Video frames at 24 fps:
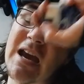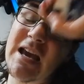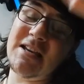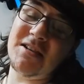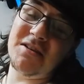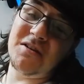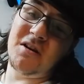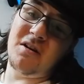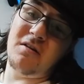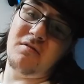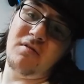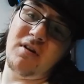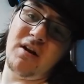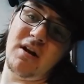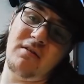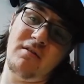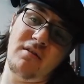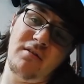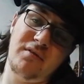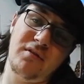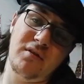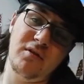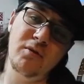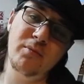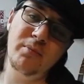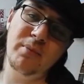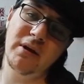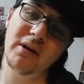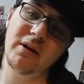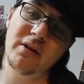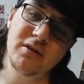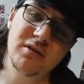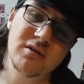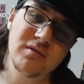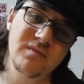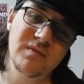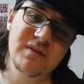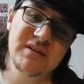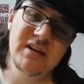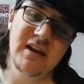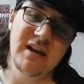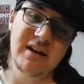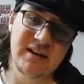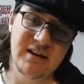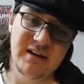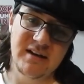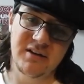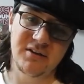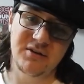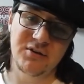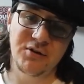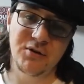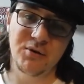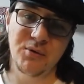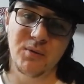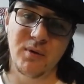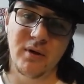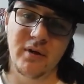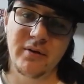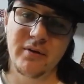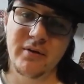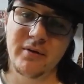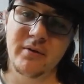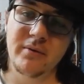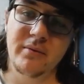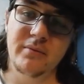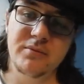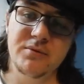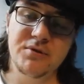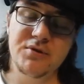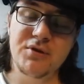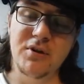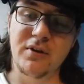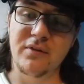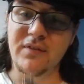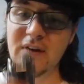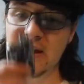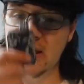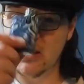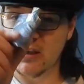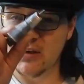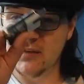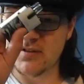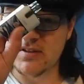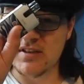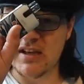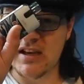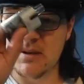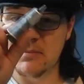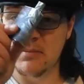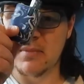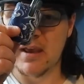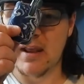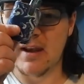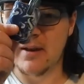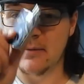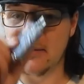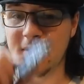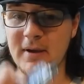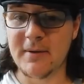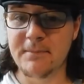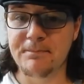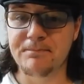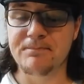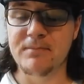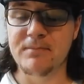isn't a written review because they said I didn't need to do one. So thank you for sending me anyway.